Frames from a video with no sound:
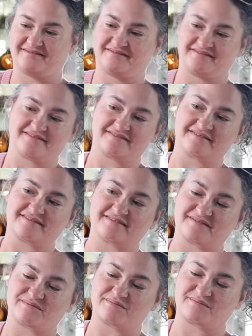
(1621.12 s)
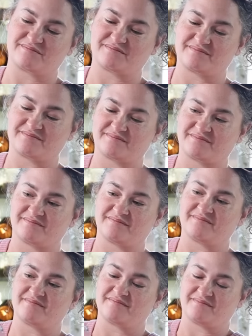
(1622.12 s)
processor, I blended
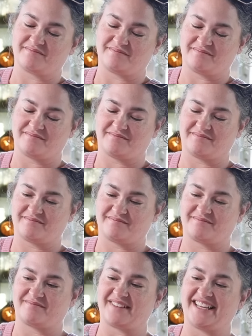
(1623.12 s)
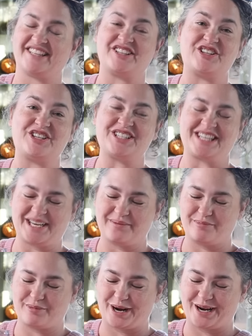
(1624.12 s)
them up, and then I
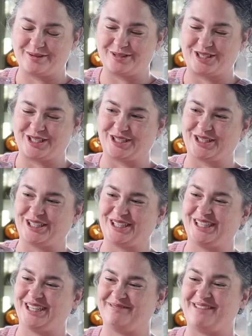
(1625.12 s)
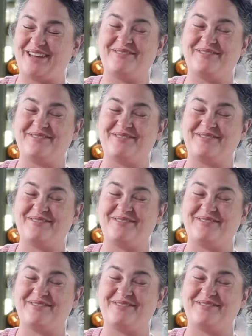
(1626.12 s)
just loaded them into my